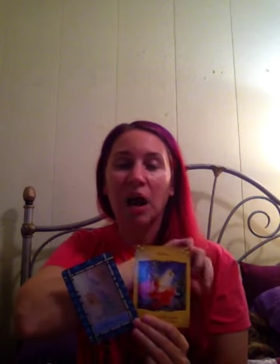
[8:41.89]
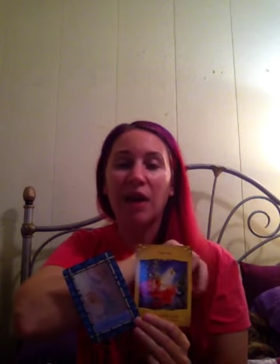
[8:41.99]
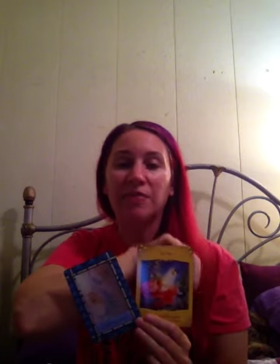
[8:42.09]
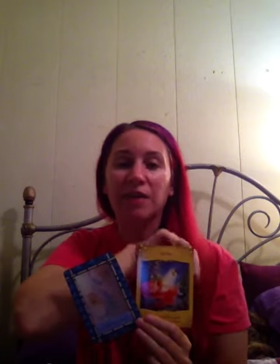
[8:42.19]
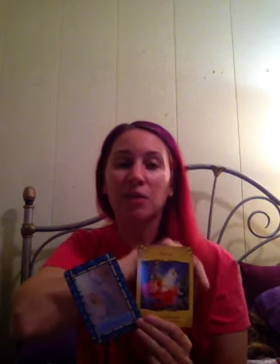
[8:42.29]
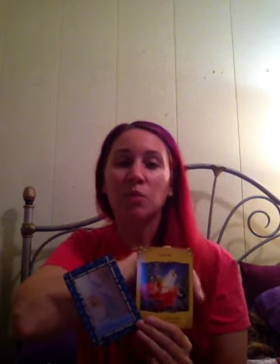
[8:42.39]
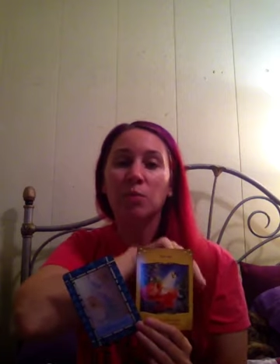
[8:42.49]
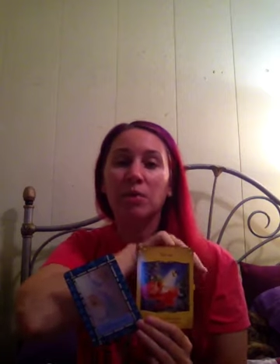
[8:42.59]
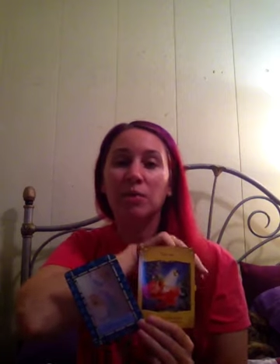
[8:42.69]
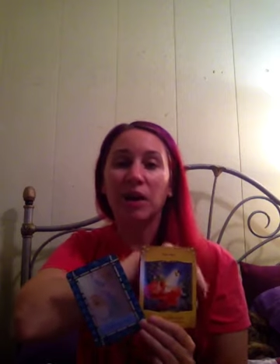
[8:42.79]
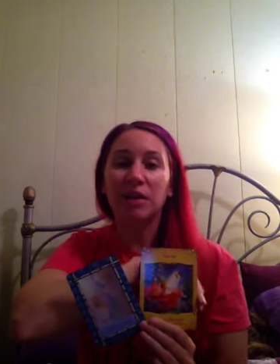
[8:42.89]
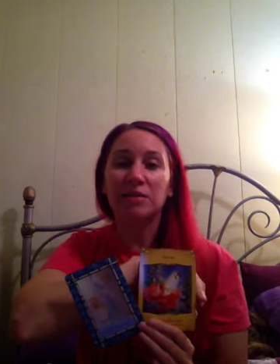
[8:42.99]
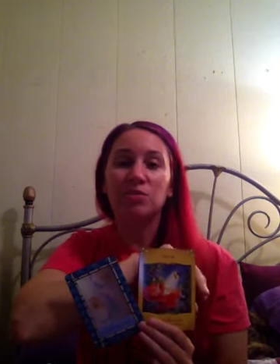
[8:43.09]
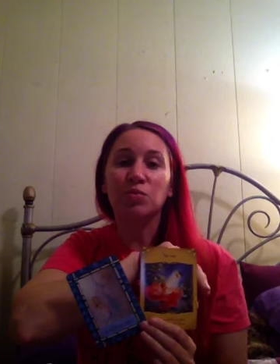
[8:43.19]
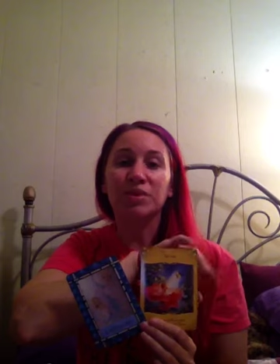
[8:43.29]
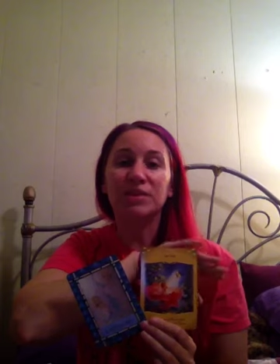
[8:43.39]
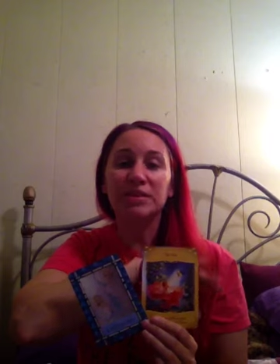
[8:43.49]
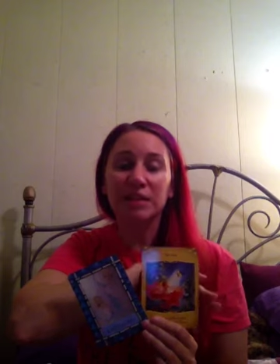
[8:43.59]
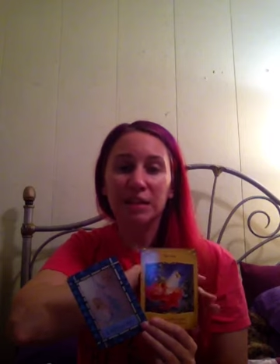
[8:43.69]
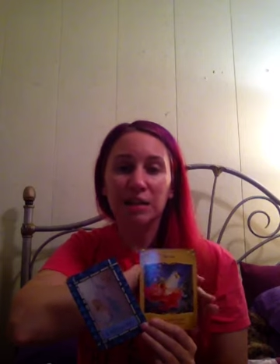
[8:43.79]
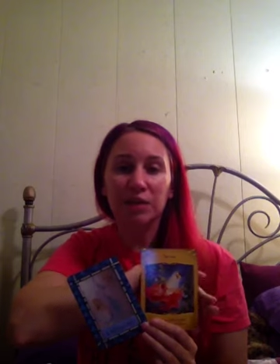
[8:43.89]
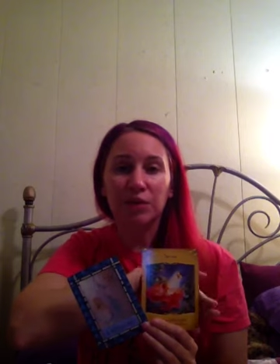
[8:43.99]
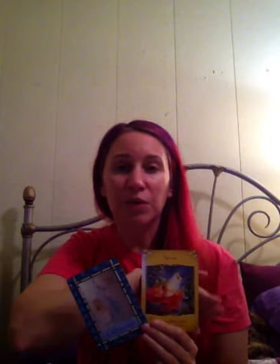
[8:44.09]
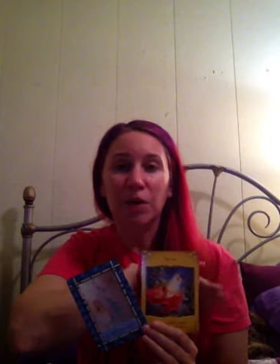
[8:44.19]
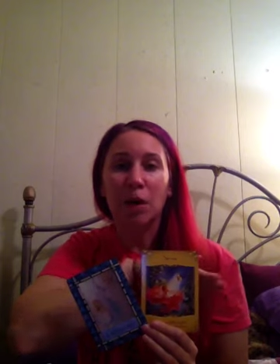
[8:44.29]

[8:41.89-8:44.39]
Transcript: I think we'll be ready to receive